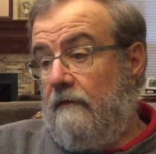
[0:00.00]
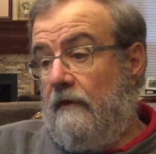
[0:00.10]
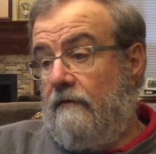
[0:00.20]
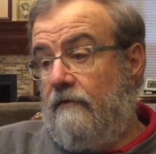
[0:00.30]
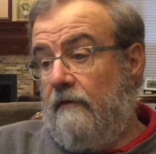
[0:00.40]

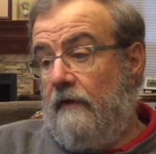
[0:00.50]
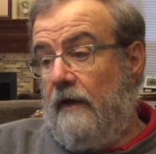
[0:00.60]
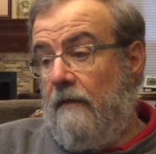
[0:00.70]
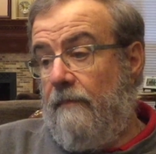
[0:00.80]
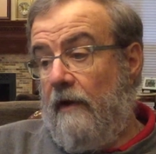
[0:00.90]
Assyrian
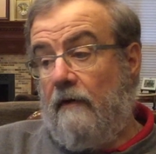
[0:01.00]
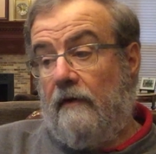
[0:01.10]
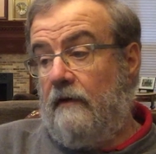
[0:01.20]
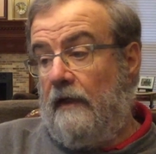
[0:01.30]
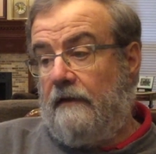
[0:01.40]
Empire
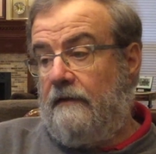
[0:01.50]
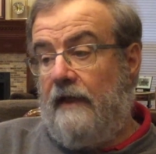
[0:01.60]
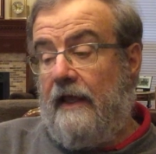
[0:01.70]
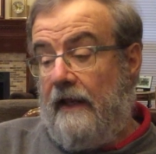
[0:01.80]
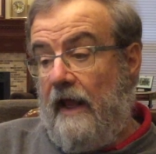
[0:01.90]
and
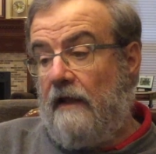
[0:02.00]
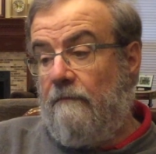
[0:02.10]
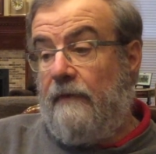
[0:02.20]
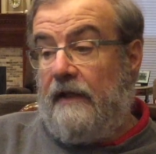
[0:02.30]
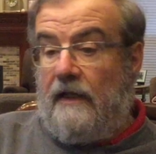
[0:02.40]
take it out
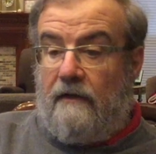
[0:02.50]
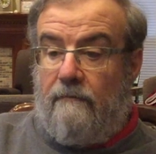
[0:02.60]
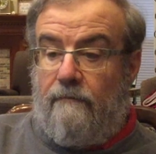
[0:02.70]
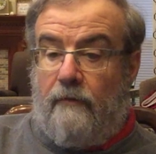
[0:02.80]
and begin